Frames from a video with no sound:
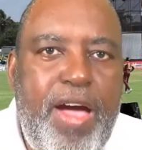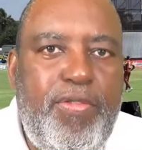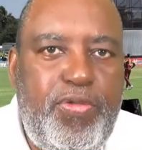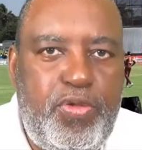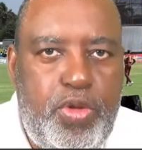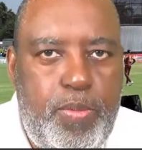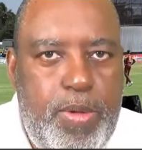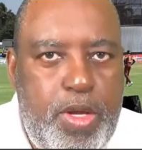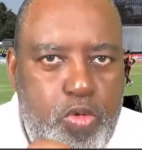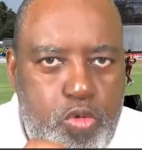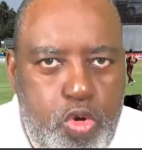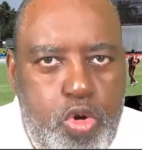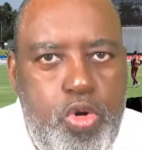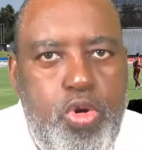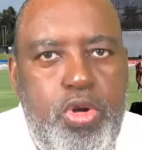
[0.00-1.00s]
be
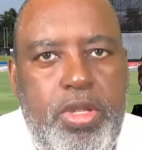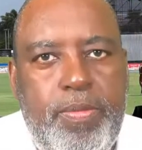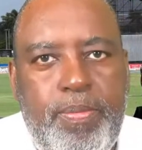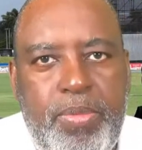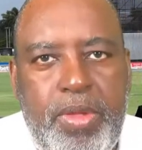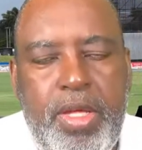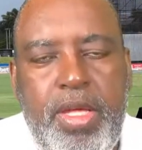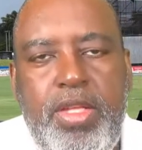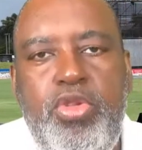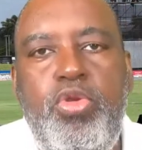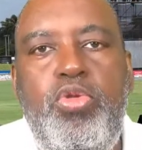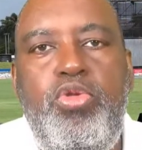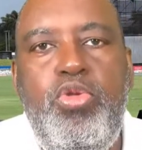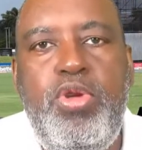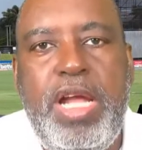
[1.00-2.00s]
rude, you
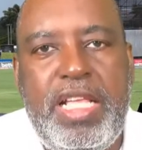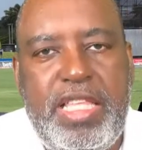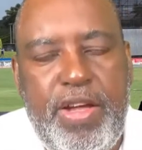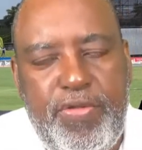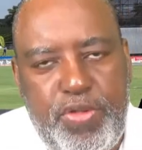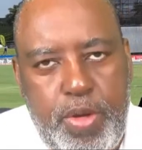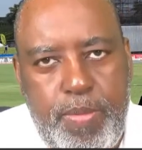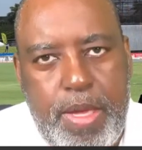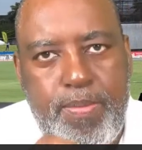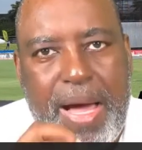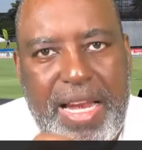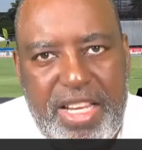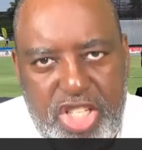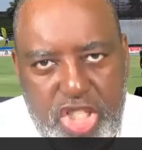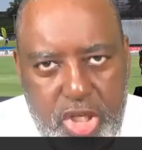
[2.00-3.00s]
do not have to be
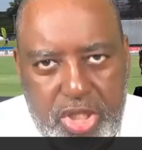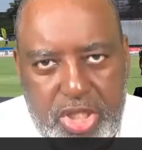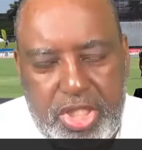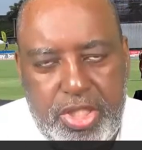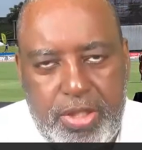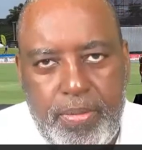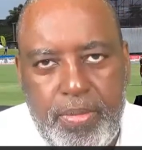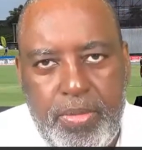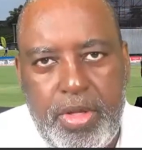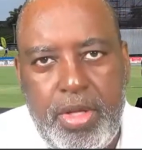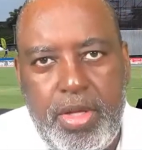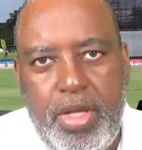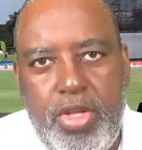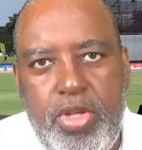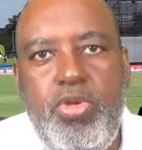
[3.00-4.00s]
malicious.
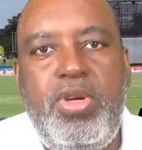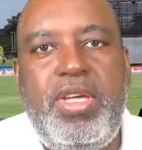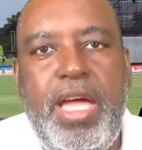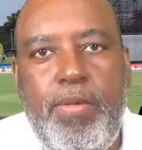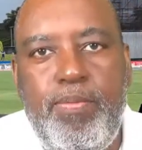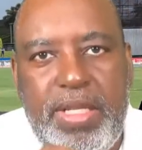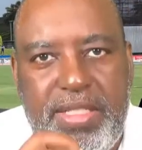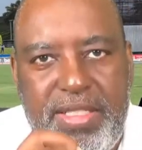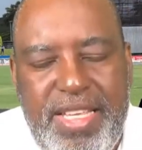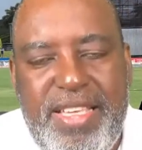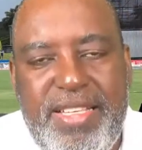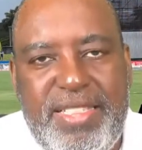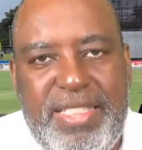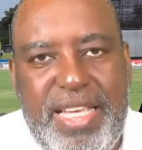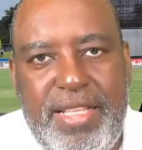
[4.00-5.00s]
You can be
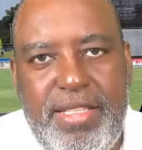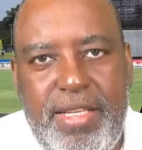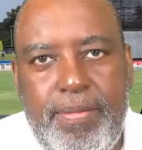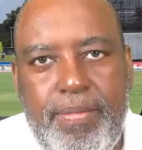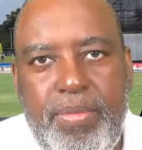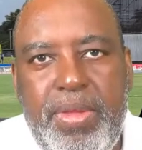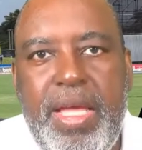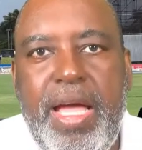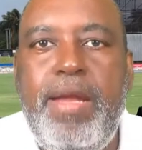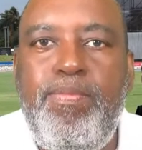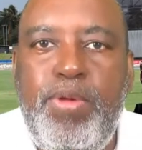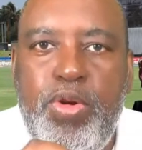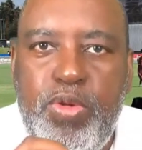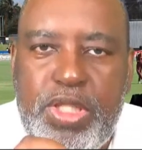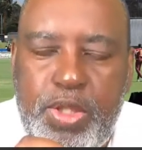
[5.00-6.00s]
decent and
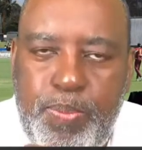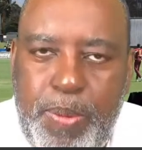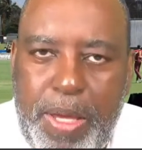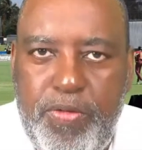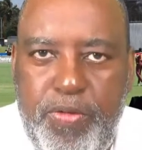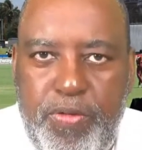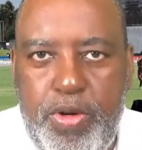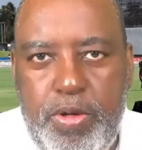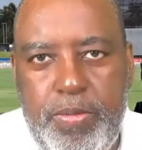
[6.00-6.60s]
be respectful.